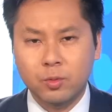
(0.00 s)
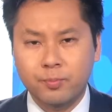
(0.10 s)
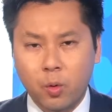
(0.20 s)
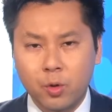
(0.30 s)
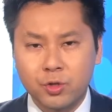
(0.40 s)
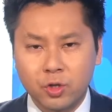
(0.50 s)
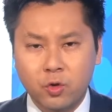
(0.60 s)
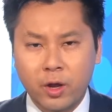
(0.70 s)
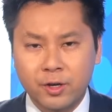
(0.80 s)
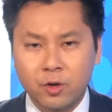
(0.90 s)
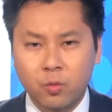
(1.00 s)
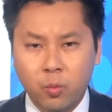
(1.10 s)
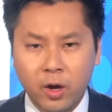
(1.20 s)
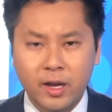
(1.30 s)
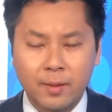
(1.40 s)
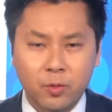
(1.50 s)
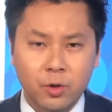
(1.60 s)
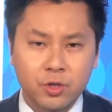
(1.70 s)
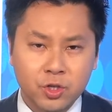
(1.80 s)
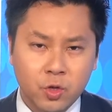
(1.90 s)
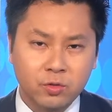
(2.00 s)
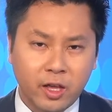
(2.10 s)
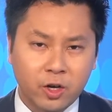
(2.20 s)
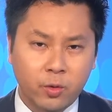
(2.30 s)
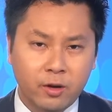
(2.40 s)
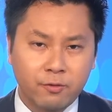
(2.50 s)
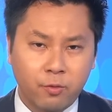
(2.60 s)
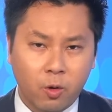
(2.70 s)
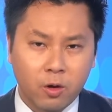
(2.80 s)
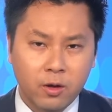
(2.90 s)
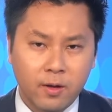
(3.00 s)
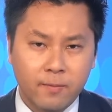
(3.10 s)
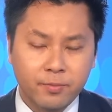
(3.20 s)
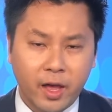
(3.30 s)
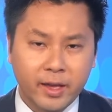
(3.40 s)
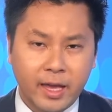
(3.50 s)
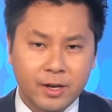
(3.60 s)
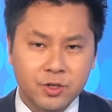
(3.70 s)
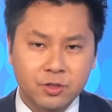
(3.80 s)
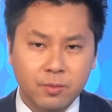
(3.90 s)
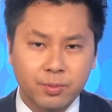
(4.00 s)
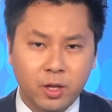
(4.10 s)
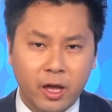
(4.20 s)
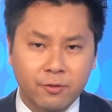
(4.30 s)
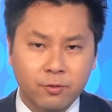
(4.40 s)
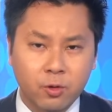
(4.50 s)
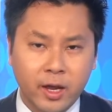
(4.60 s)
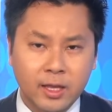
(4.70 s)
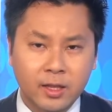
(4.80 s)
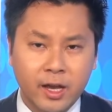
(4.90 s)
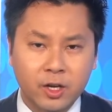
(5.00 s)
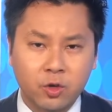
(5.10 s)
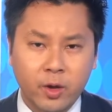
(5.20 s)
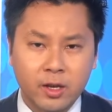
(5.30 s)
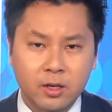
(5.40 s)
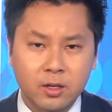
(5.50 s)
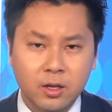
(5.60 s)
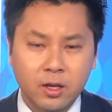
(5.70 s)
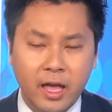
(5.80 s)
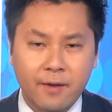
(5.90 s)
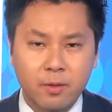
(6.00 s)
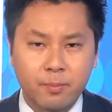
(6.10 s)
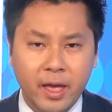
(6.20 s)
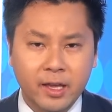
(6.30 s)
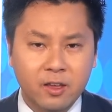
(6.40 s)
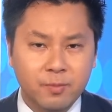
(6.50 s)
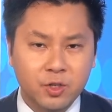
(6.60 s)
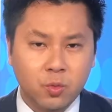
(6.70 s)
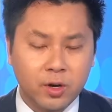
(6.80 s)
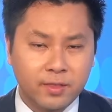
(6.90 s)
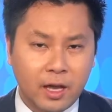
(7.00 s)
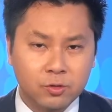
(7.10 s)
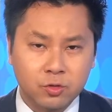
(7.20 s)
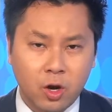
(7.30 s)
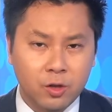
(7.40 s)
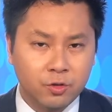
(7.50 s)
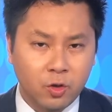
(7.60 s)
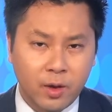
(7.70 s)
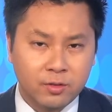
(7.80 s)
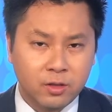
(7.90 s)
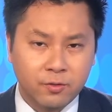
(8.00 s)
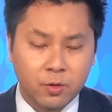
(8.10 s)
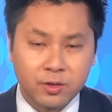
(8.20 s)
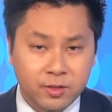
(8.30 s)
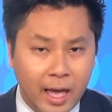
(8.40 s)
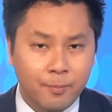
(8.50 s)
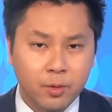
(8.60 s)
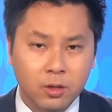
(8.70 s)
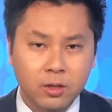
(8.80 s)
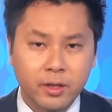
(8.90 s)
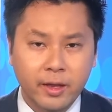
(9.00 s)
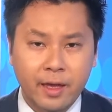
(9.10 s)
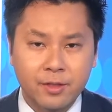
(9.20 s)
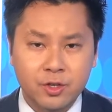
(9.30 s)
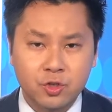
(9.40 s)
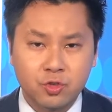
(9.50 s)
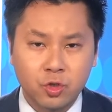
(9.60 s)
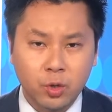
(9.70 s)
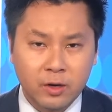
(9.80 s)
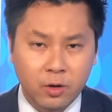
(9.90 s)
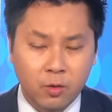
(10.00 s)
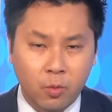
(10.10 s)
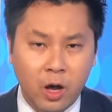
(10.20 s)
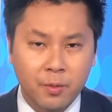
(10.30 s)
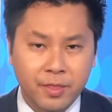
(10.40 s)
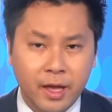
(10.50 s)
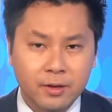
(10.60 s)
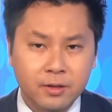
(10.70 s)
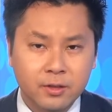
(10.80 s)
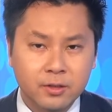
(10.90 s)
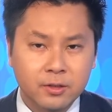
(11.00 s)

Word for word: to report to the creditor what I'm going to use that credit for. I can't just apply for a line of credit, have the bank give me twenty thousand dollars USD, for example, and then just do whatever I want with that.